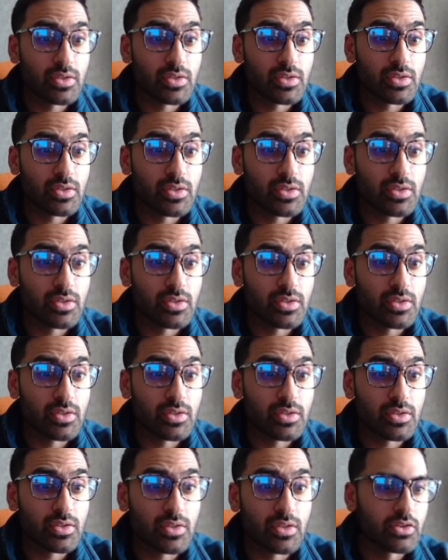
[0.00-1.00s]
Let's
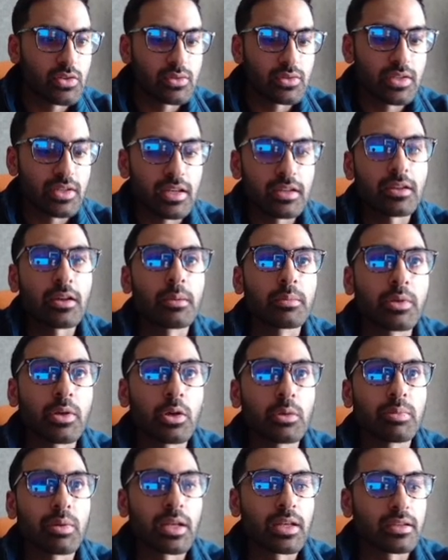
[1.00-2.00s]
just use GitHub
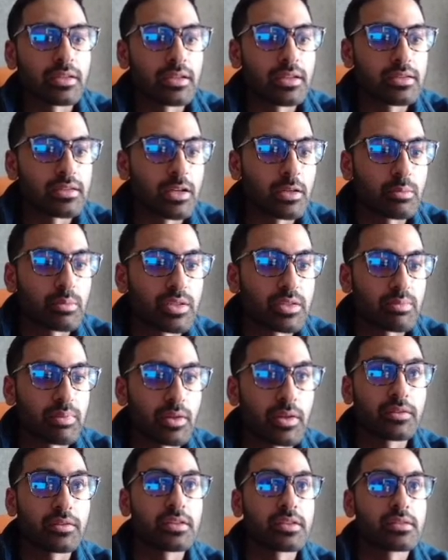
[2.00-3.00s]
Copilot here to help us
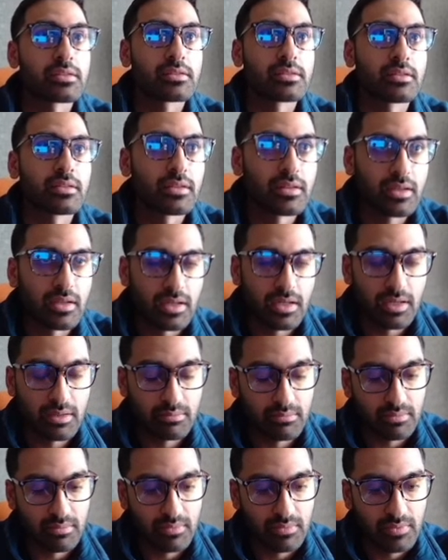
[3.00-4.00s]
plot this.
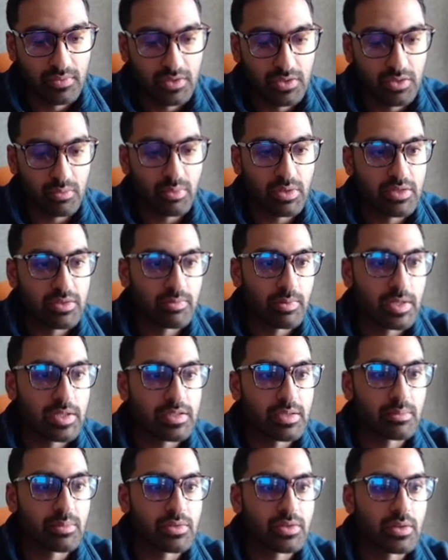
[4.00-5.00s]
Should be pretty
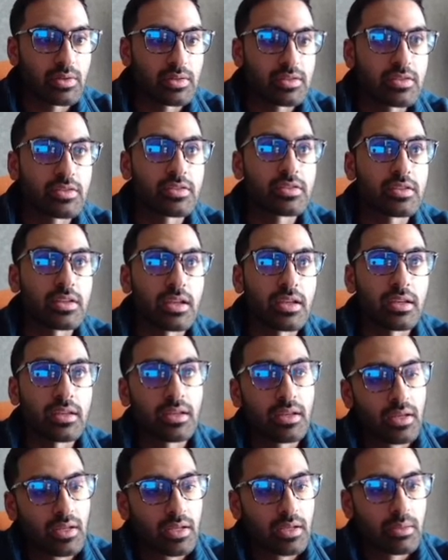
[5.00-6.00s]
simple. So let's just say
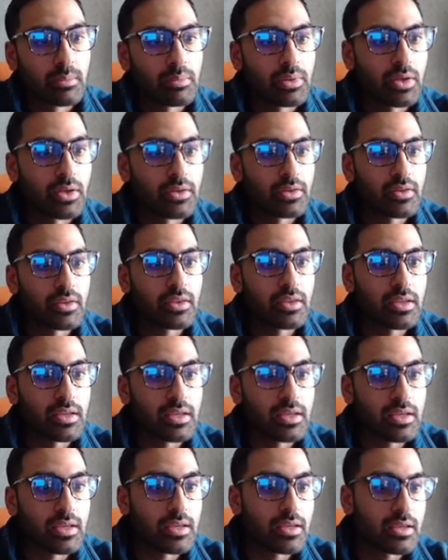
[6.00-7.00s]
plot
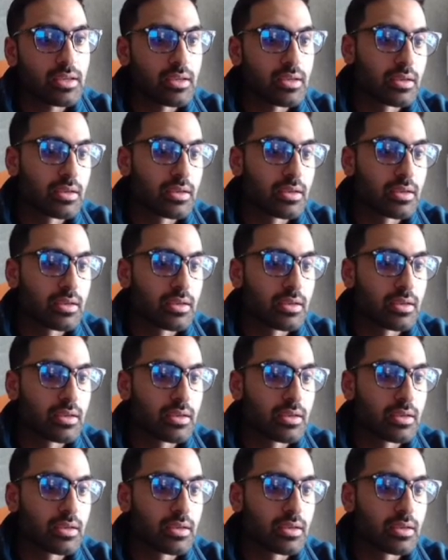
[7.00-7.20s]
the